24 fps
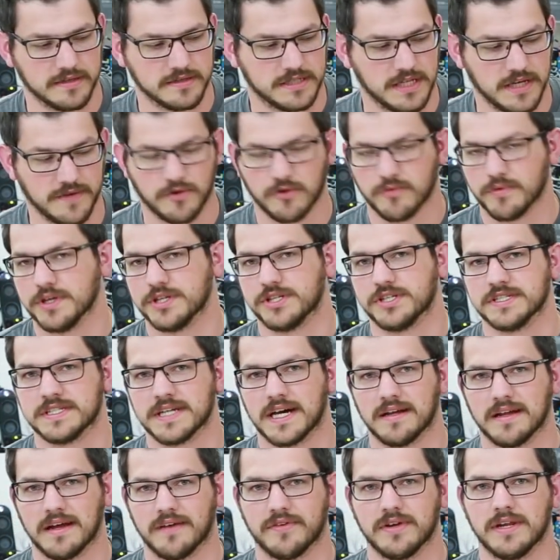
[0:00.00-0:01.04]
Tevo reaches
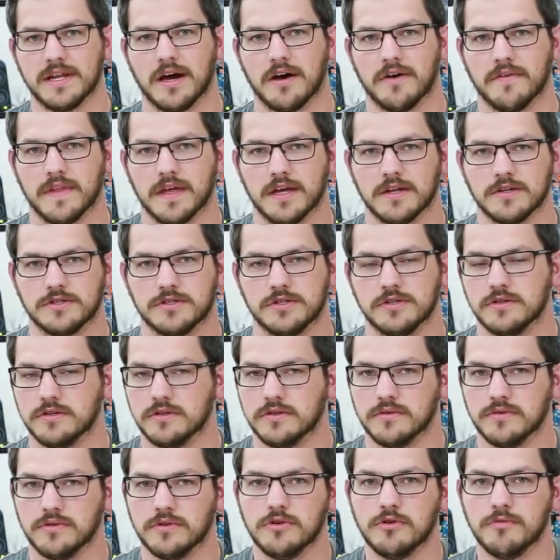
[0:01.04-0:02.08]
out every now and then
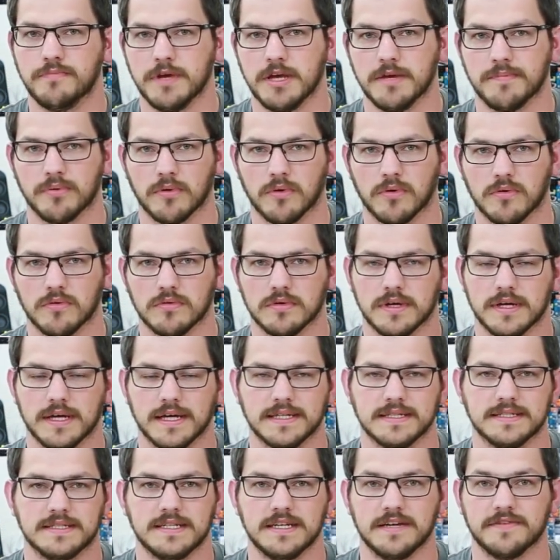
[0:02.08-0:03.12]
to new people
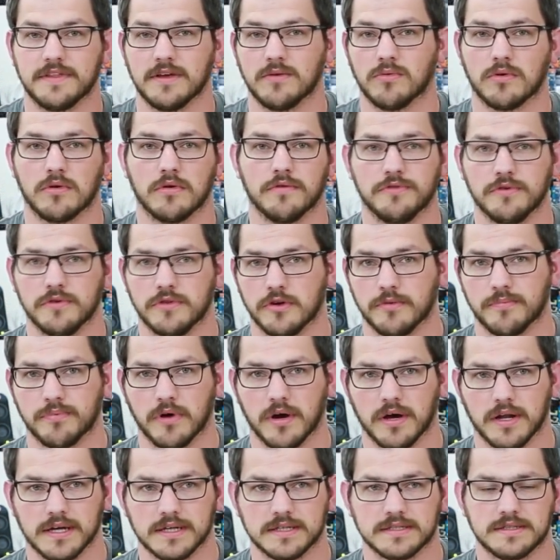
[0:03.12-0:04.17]
and see if they want to review their
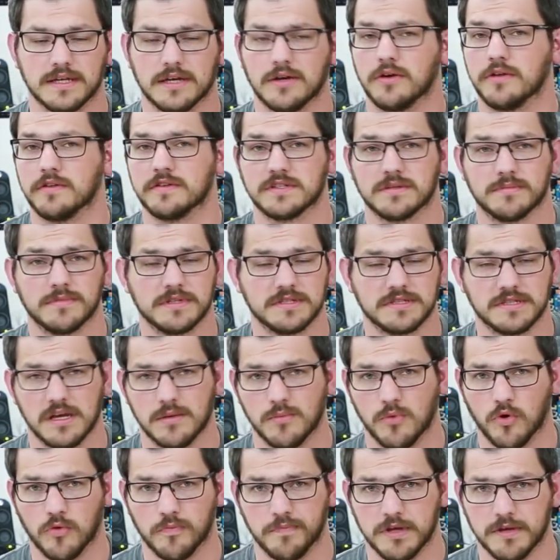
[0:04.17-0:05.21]
products. They go to some of the
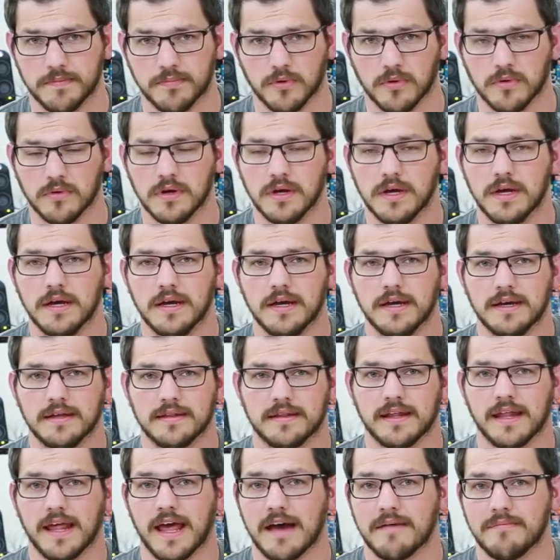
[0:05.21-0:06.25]
same old people
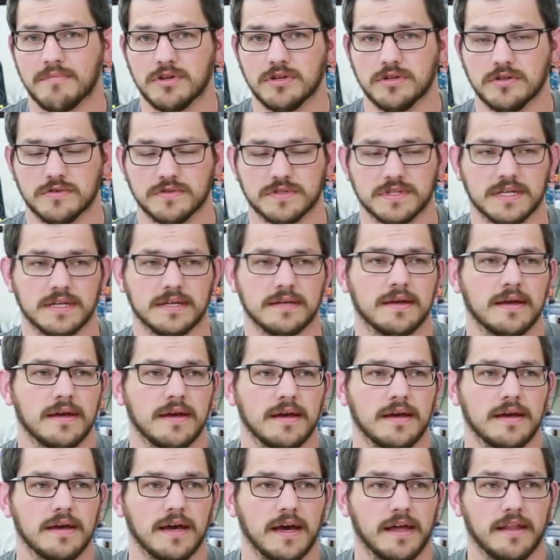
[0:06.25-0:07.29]
they have been using,
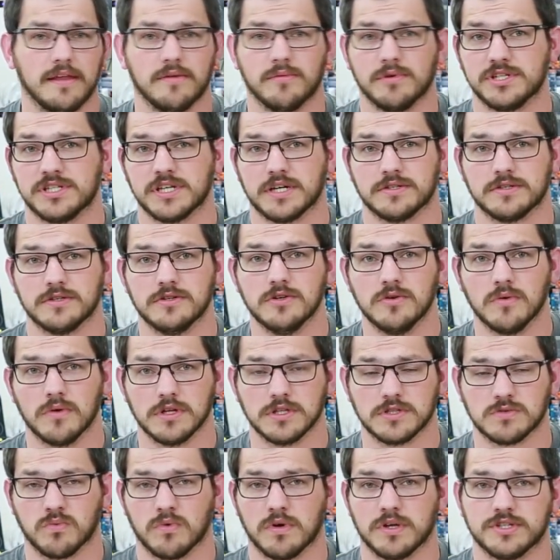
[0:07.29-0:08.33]
and they reach out to new
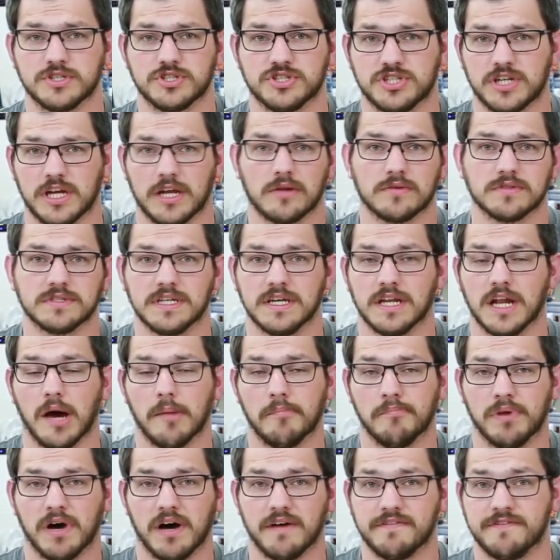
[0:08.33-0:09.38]
ones once channels get
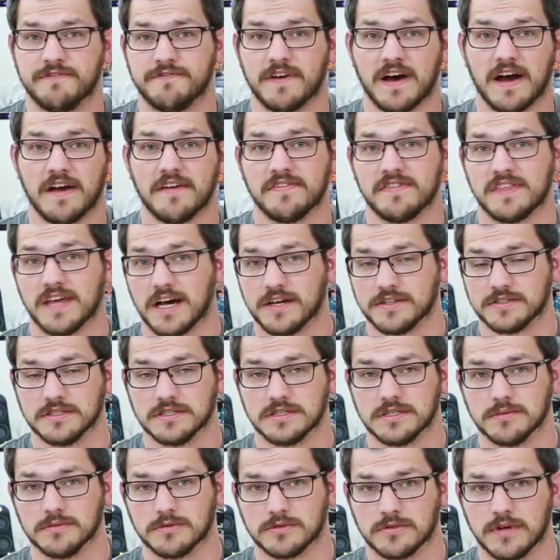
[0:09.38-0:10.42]
above 5,000
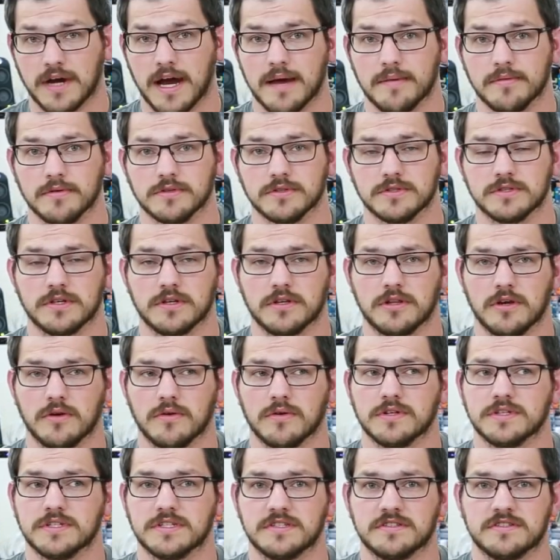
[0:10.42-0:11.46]
subscribers. There
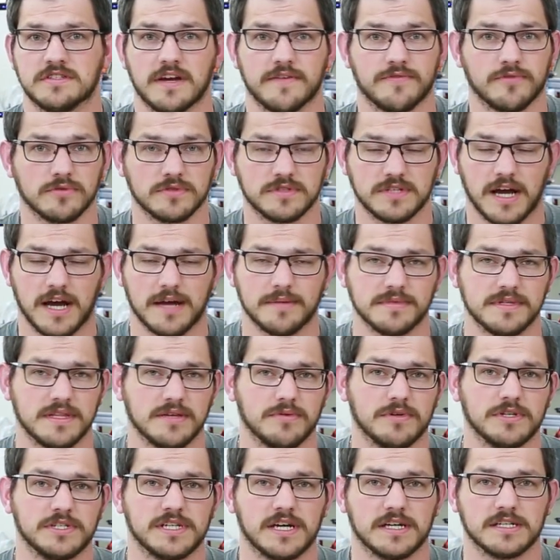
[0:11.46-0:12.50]
was several times that they
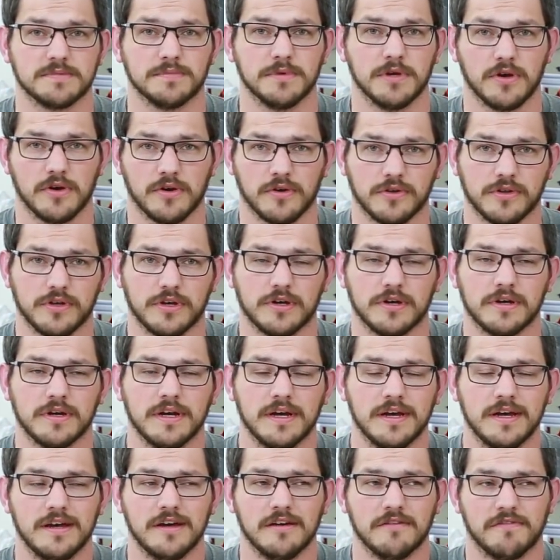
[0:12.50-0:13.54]
reached out to me earlier,
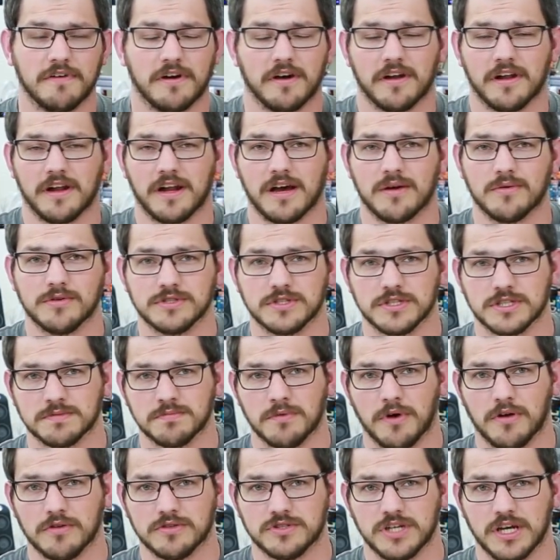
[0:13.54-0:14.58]
found out I was a
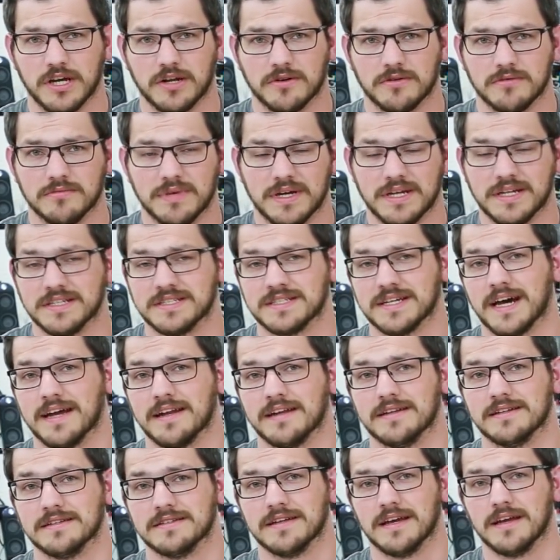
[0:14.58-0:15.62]
small channel, and
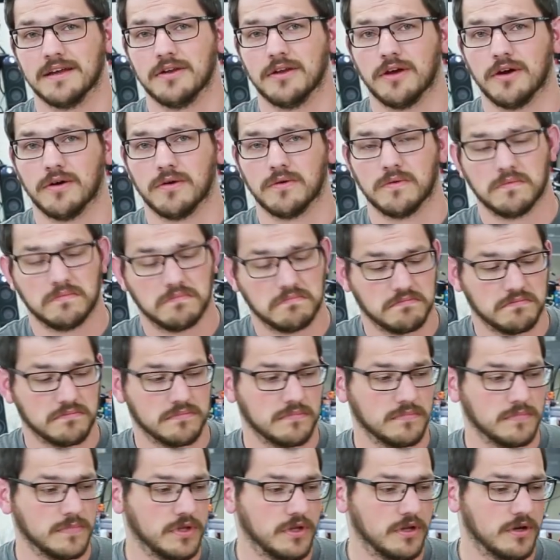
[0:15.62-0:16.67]
decided to say no.
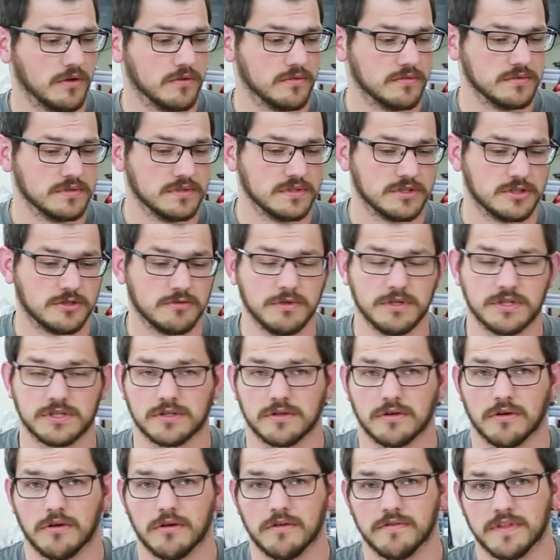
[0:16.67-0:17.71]
You know, to each
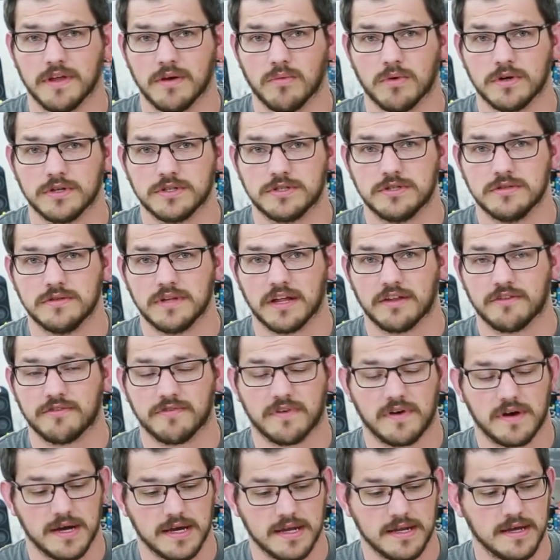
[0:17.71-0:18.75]
their own. If they want to, that's
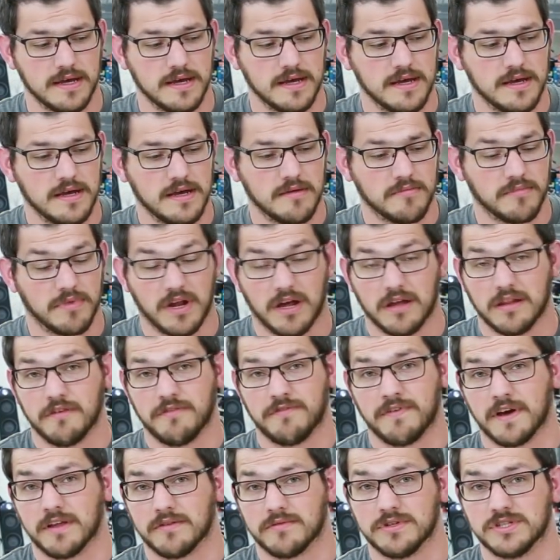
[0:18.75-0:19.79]
fine. But now they
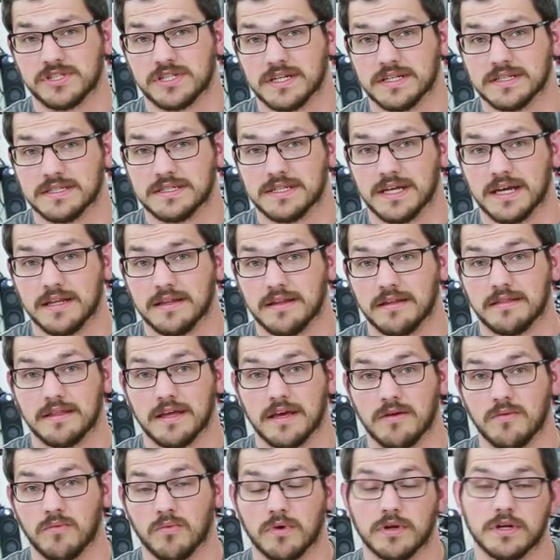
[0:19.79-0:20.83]
finally reached out and said that
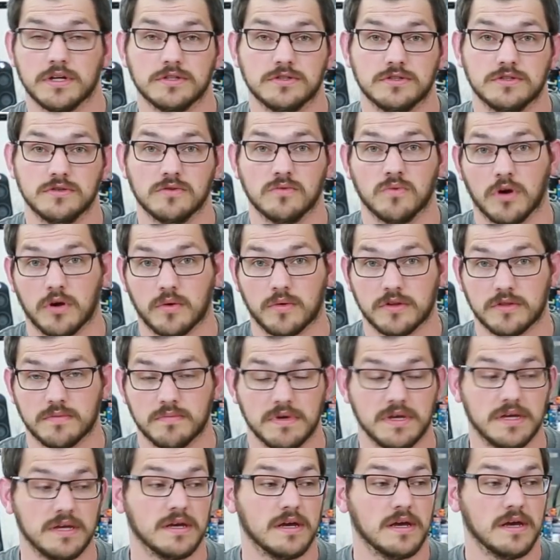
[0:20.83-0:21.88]
they wanted to work with
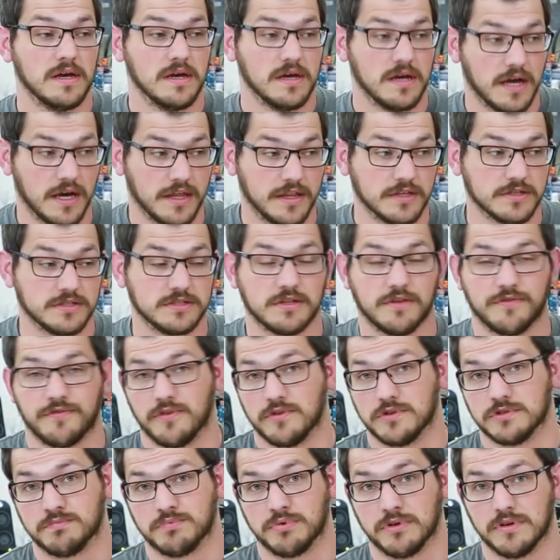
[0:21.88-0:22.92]
me, and this is the
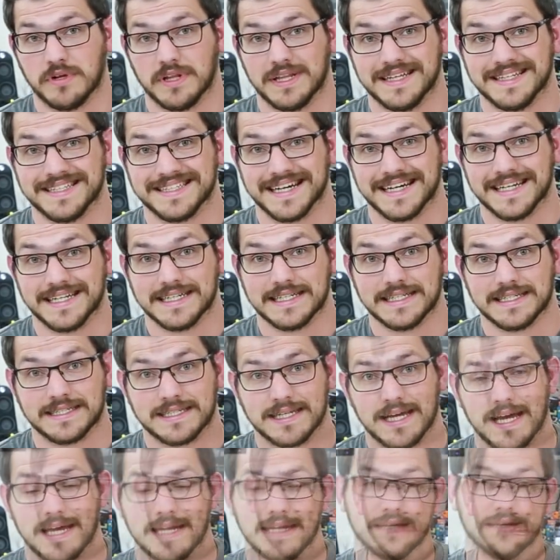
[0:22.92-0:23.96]
first printer they decided to
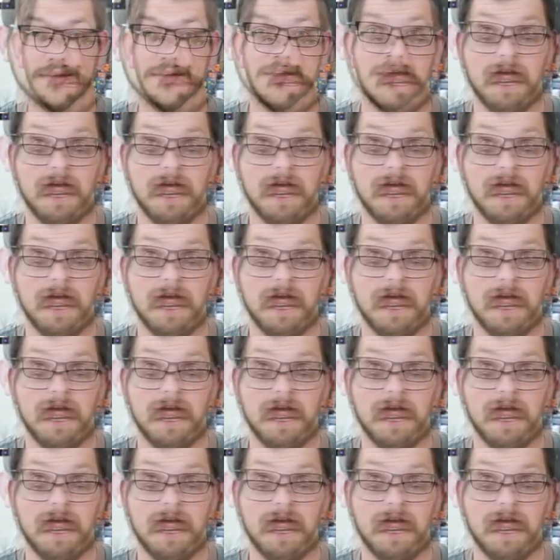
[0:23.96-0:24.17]
send.